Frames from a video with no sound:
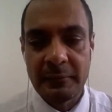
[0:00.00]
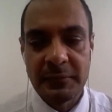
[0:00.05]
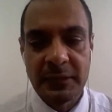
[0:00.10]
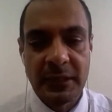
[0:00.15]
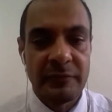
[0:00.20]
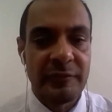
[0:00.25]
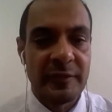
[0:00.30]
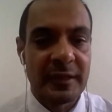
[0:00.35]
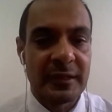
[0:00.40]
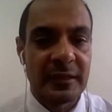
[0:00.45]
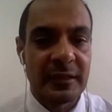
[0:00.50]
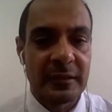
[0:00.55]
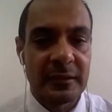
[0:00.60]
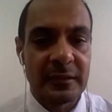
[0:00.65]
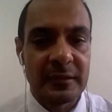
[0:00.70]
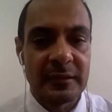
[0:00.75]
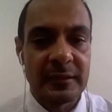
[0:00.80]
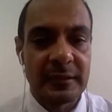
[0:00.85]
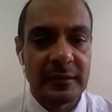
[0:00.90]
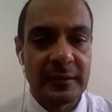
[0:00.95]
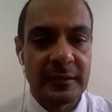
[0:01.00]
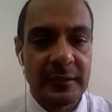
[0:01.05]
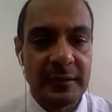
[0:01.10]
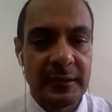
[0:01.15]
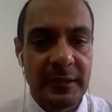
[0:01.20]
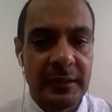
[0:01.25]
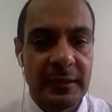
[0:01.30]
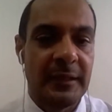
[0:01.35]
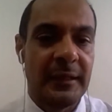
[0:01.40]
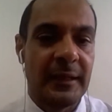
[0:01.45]
difficult
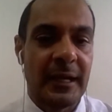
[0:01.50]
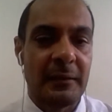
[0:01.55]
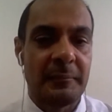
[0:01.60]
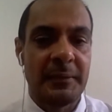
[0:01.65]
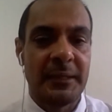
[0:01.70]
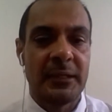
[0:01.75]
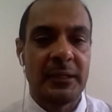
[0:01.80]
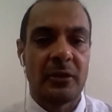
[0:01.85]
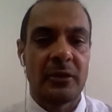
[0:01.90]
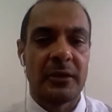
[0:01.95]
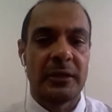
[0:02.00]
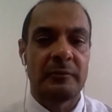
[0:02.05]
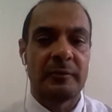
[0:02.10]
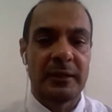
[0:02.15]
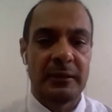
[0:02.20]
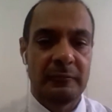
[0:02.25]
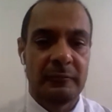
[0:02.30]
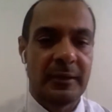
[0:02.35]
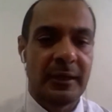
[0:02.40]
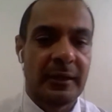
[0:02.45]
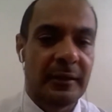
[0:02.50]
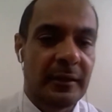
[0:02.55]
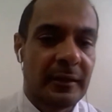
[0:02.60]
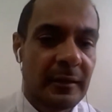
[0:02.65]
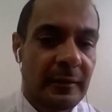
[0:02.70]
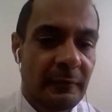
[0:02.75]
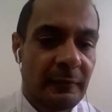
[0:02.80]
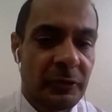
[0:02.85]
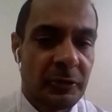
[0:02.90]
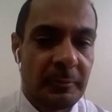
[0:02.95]
in the army, or even when
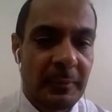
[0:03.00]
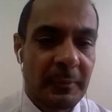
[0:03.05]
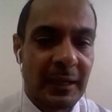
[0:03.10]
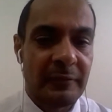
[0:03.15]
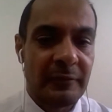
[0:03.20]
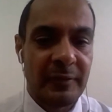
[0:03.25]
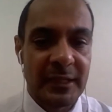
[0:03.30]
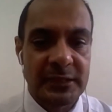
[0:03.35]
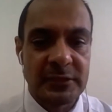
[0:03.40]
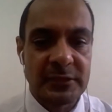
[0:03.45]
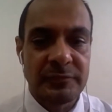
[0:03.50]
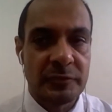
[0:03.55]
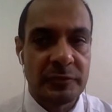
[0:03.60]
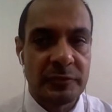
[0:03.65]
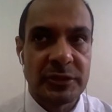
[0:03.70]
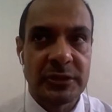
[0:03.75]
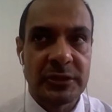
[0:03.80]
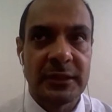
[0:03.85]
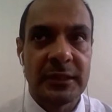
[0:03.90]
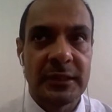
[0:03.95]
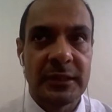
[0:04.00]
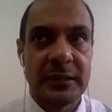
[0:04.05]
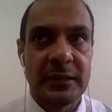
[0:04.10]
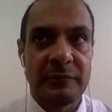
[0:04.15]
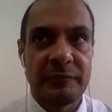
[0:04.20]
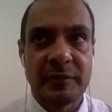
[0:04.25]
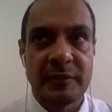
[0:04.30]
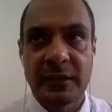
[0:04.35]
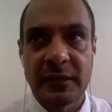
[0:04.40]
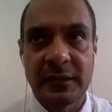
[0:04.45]
you might face future
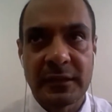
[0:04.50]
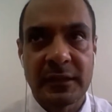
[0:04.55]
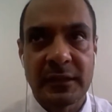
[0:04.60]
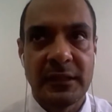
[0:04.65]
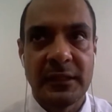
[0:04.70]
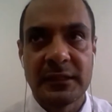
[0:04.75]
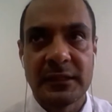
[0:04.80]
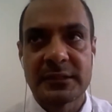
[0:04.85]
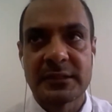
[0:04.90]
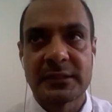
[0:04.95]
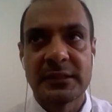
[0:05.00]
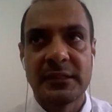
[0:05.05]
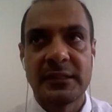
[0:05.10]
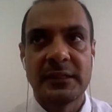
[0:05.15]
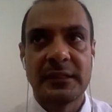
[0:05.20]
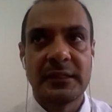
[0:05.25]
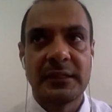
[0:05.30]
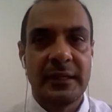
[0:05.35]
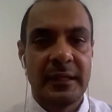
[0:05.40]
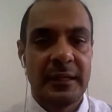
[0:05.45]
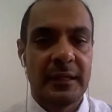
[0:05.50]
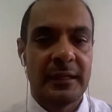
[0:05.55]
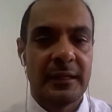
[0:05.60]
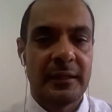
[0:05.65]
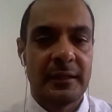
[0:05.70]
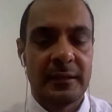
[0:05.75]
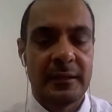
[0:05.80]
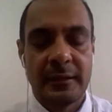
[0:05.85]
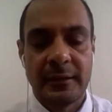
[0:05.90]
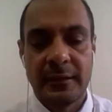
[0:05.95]
difficulties
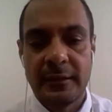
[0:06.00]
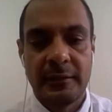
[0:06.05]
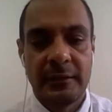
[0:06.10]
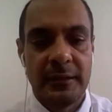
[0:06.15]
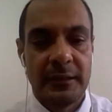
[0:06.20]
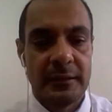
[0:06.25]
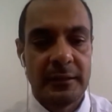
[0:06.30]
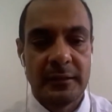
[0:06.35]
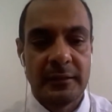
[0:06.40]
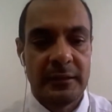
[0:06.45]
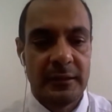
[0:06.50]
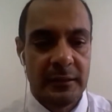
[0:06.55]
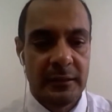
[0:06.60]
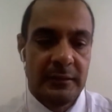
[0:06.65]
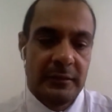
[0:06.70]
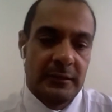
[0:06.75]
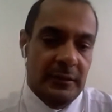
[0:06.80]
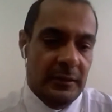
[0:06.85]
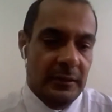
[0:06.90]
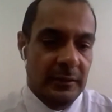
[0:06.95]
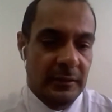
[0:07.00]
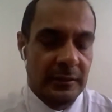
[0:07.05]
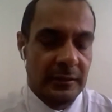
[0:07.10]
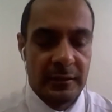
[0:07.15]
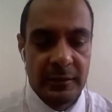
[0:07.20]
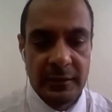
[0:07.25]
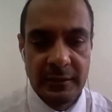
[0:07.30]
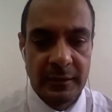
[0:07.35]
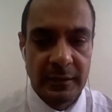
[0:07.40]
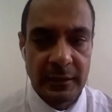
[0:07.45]
and
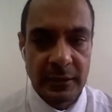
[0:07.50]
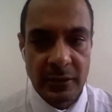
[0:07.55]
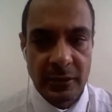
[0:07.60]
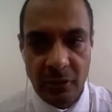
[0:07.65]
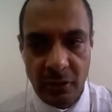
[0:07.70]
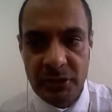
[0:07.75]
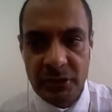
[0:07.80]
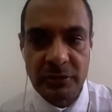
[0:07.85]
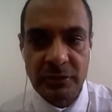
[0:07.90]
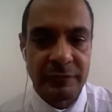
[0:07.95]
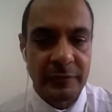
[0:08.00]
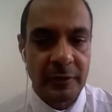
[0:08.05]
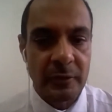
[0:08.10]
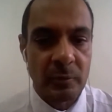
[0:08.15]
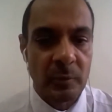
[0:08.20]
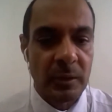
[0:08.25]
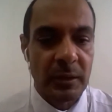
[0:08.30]
in the course of your